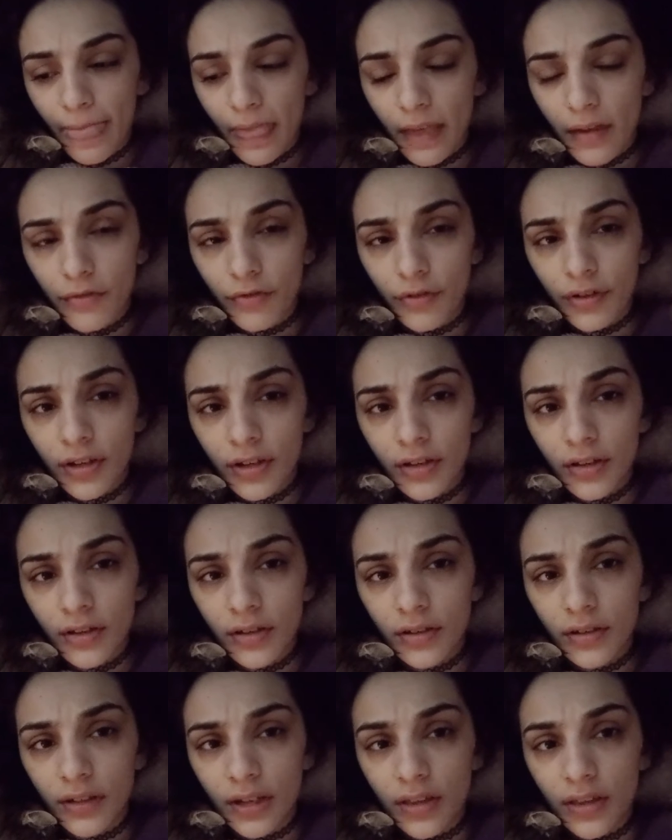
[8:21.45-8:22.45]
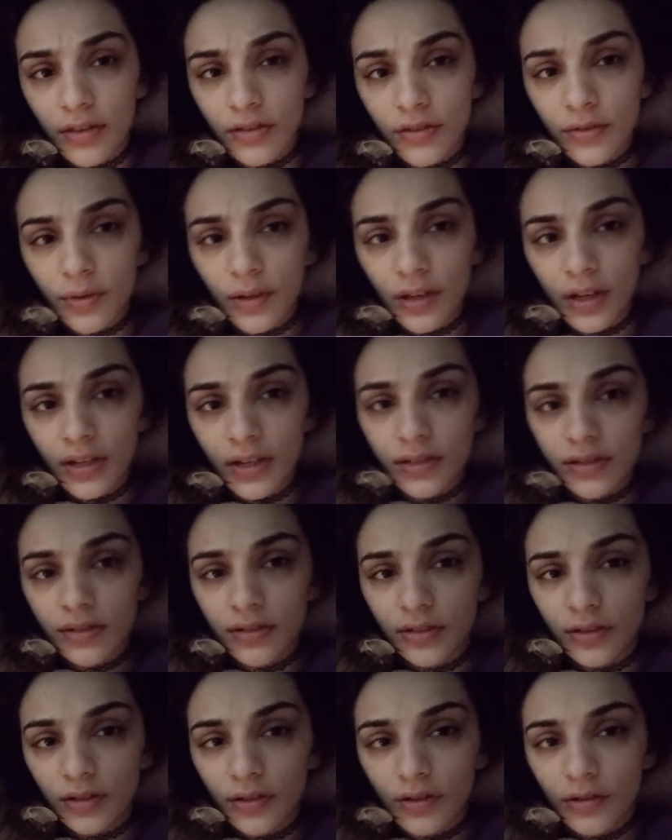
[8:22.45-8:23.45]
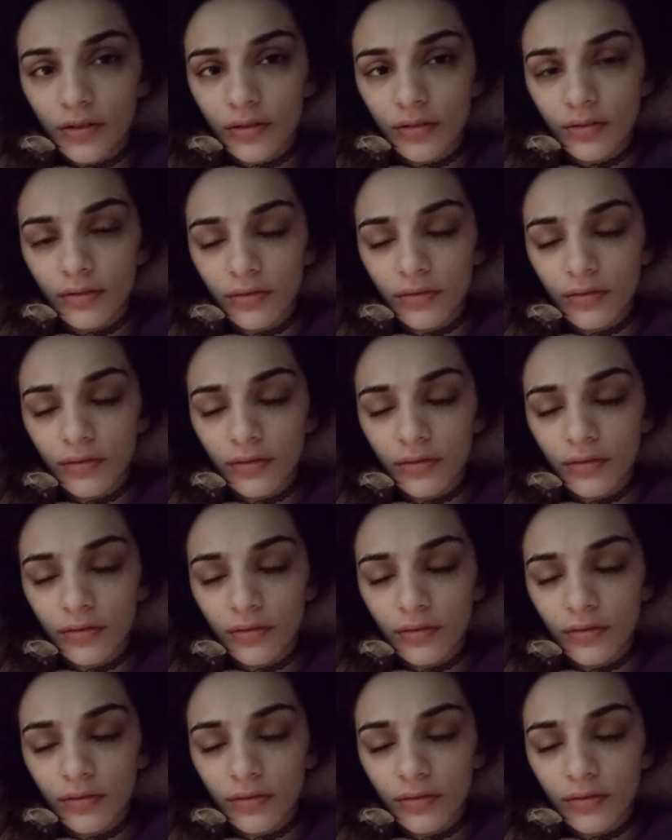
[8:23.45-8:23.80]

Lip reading: every day this week I still